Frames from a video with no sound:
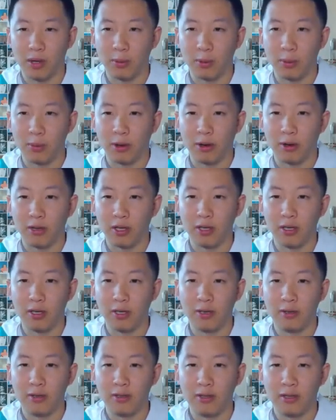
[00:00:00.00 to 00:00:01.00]
up with
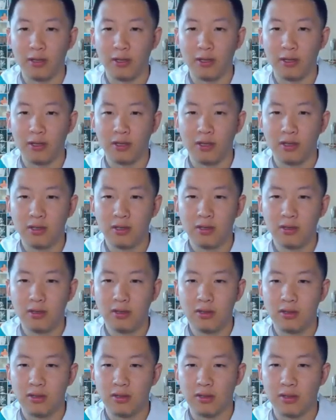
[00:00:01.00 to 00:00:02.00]
Palkia.
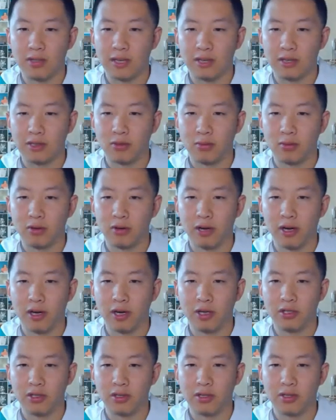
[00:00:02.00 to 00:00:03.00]
So there's Astral
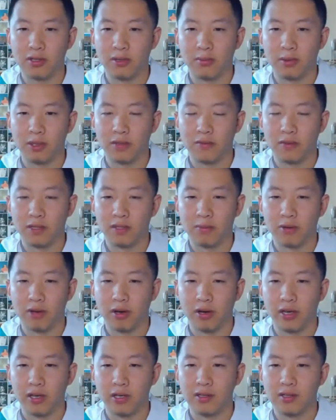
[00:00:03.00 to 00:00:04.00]
Barrage. That's not much of a
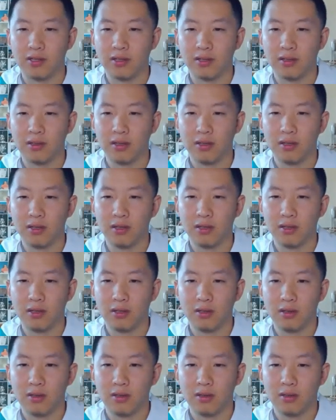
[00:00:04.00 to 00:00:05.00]
surprise.
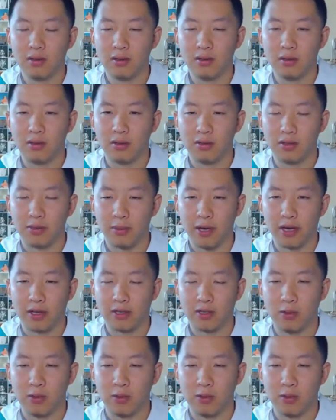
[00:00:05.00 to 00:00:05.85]
There's Max